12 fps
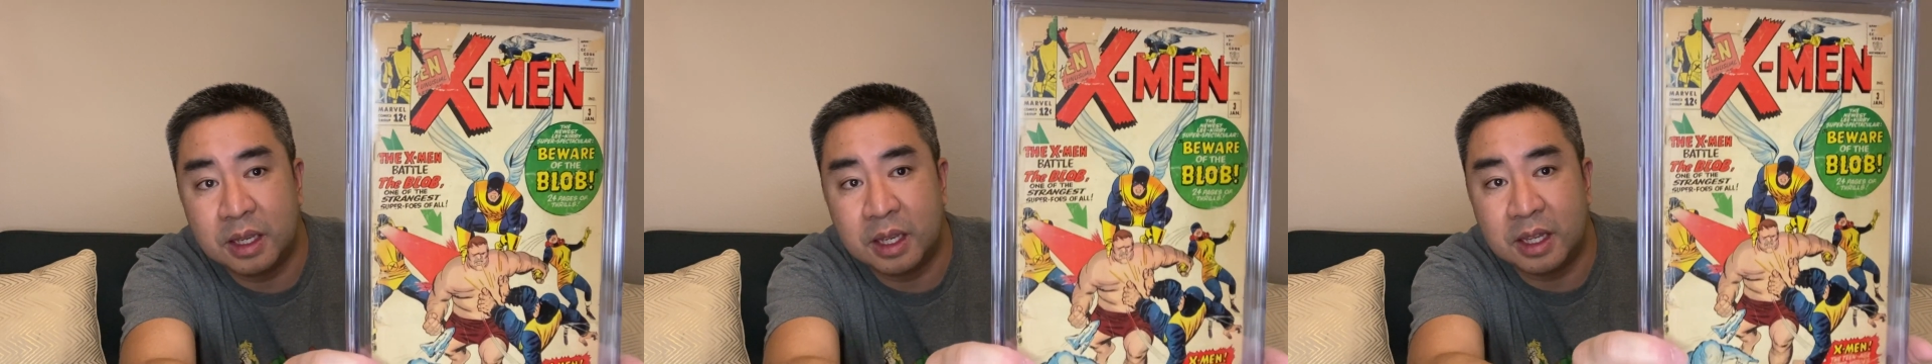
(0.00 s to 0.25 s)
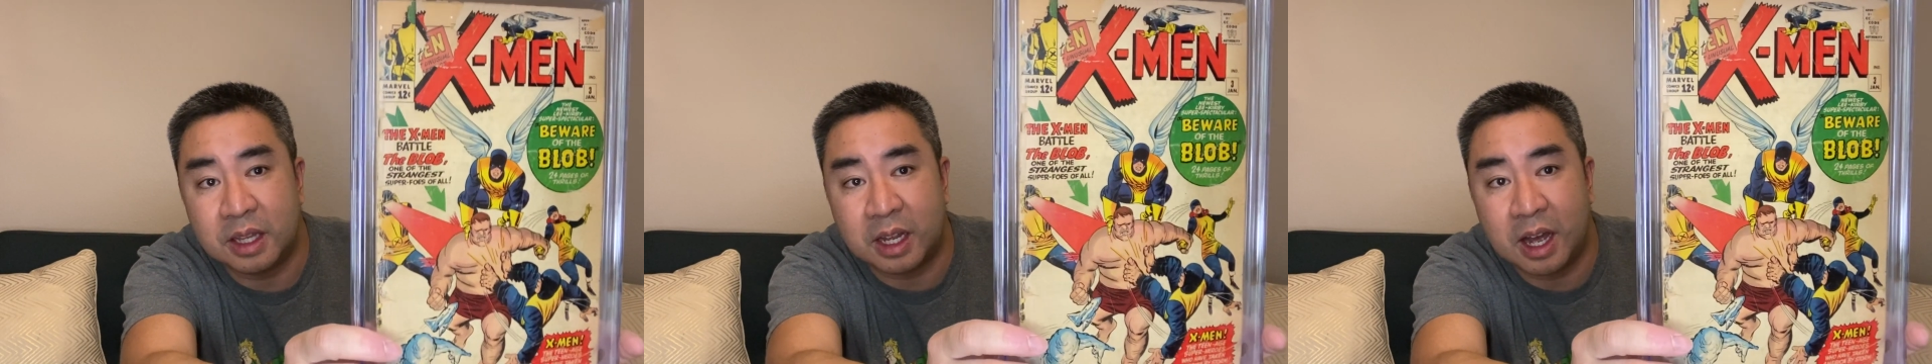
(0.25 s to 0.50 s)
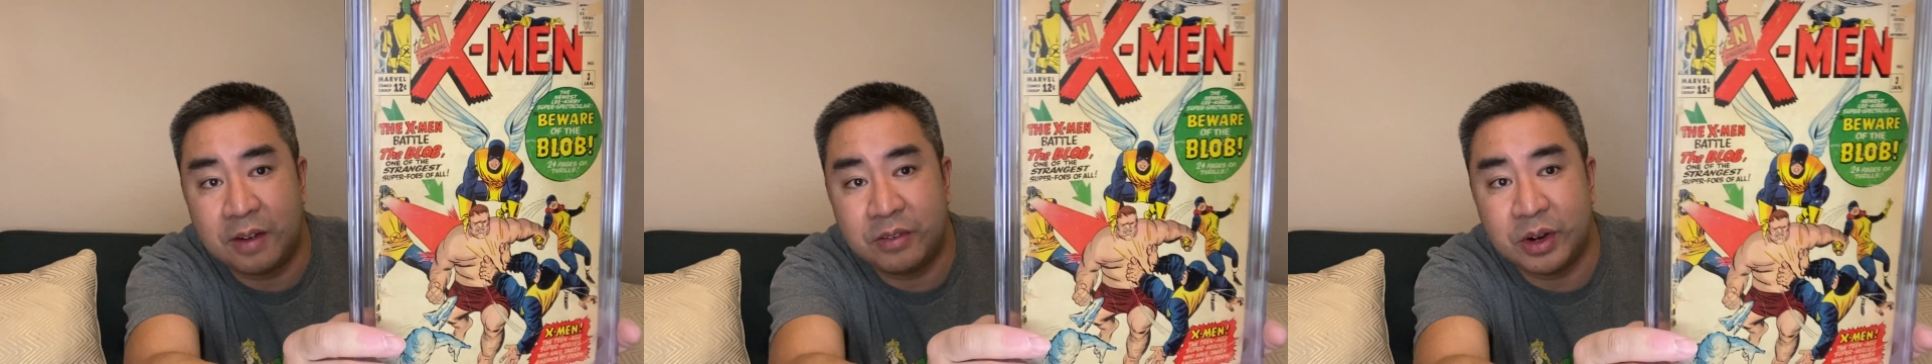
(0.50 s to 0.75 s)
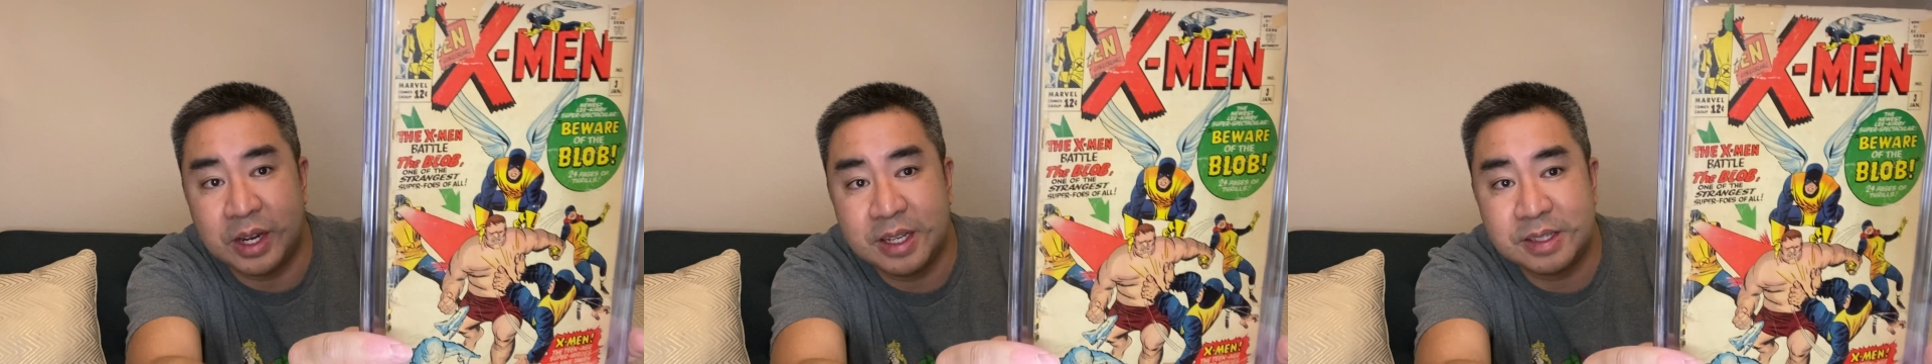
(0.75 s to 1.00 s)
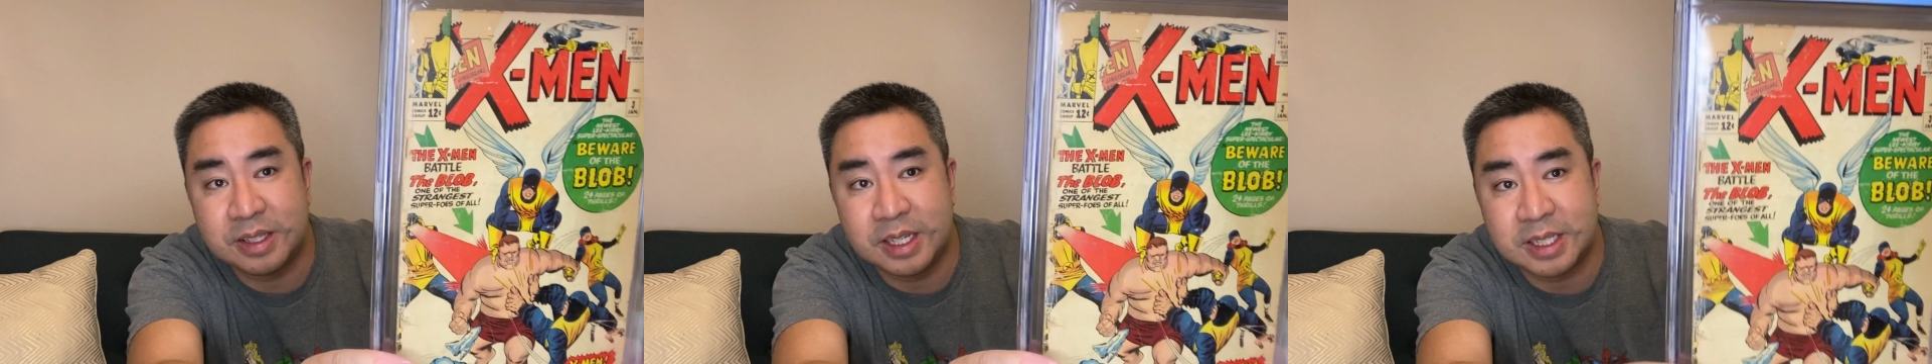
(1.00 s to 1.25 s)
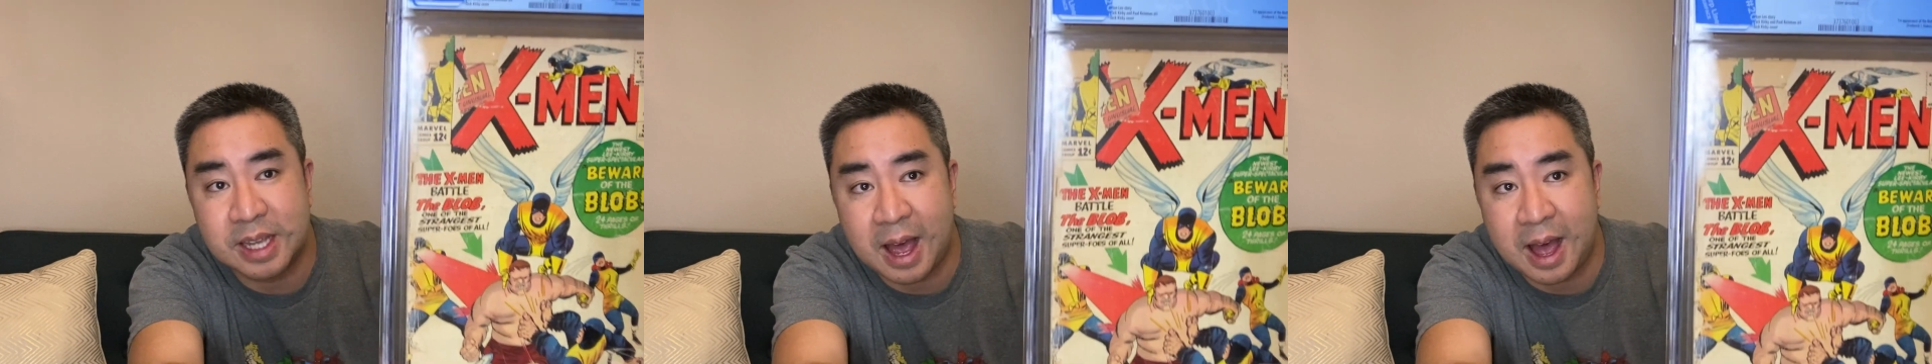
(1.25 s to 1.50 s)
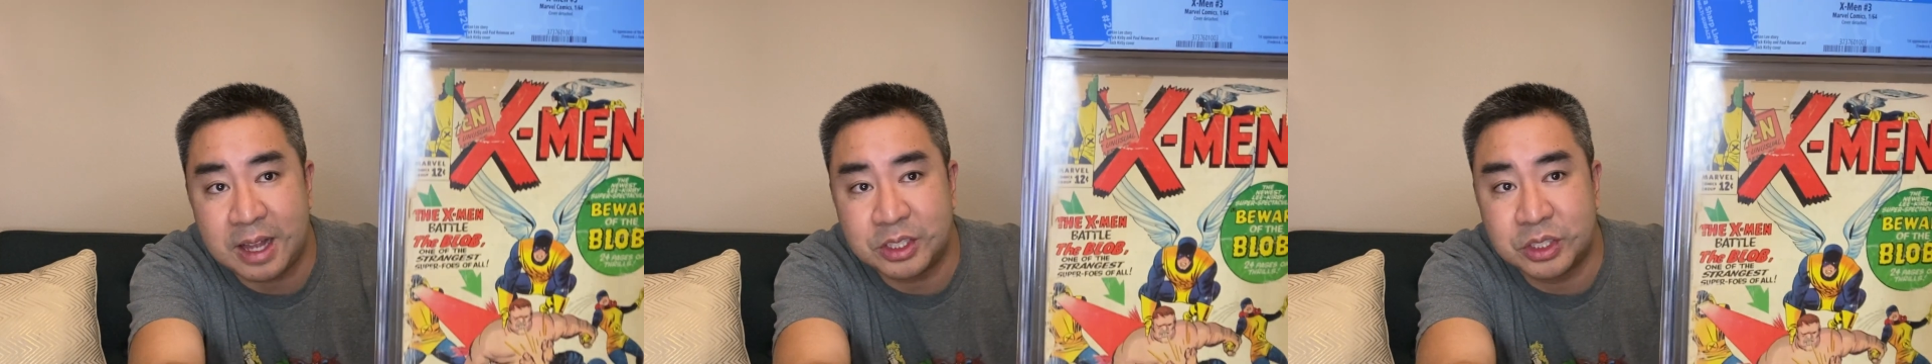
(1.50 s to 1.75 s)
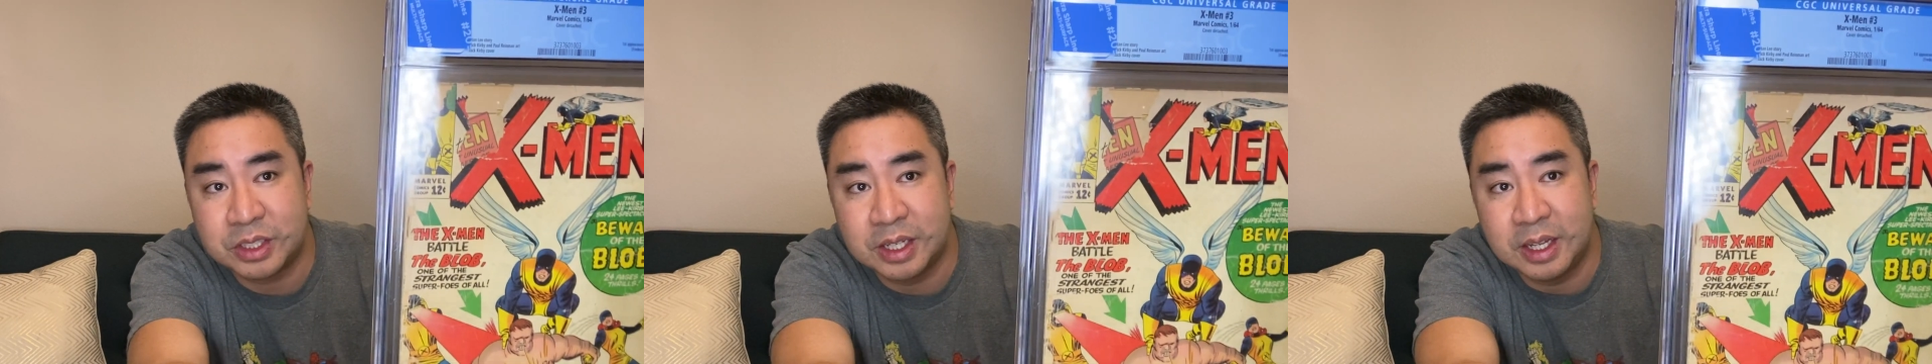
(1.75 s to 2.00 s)
The cover is
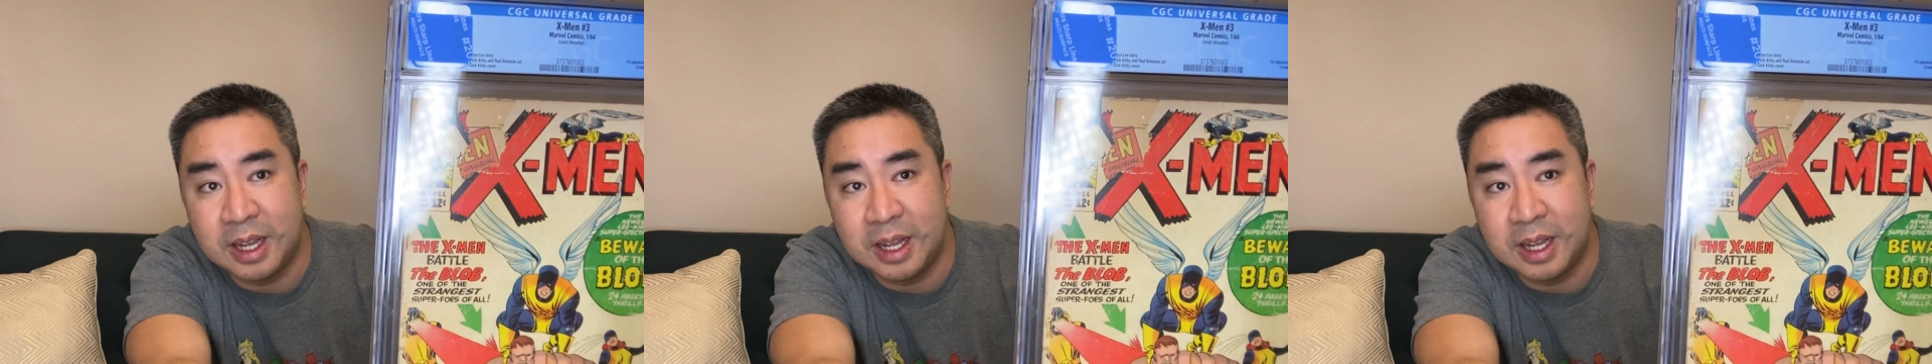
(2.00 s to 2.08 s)
detached